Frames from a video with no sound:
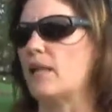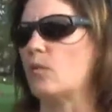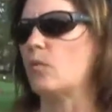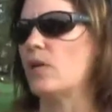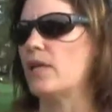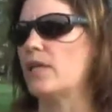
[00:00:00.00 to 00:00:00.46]
I
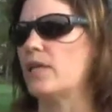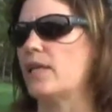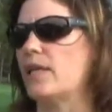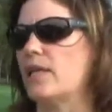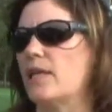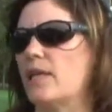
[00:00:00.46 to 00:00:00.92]
won
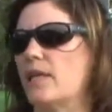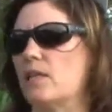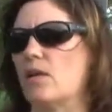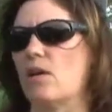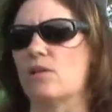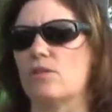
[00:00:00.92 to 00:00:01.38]
uh, a
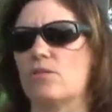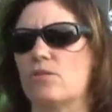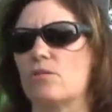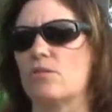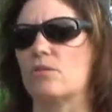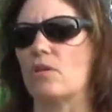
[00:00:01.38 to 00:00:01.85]

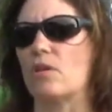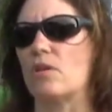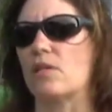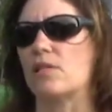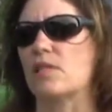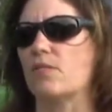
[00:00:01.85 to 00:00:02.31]
lawsuit
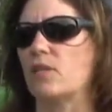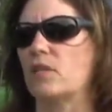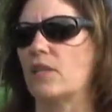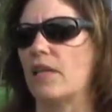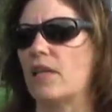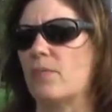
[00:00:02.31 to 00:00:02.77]
on a civil
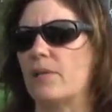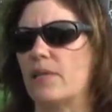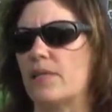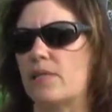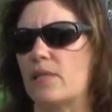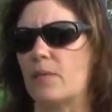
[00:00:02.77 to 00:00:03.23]
claim,
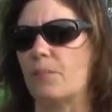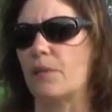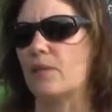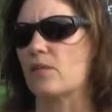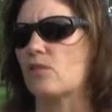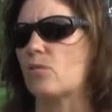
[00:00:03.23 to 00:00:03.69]
but it's in
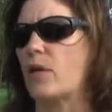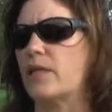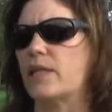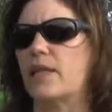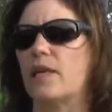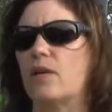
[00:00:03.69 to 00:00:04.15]
appeals
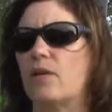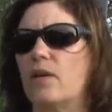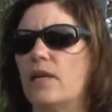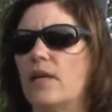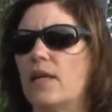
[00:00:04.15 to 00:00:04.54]
right now.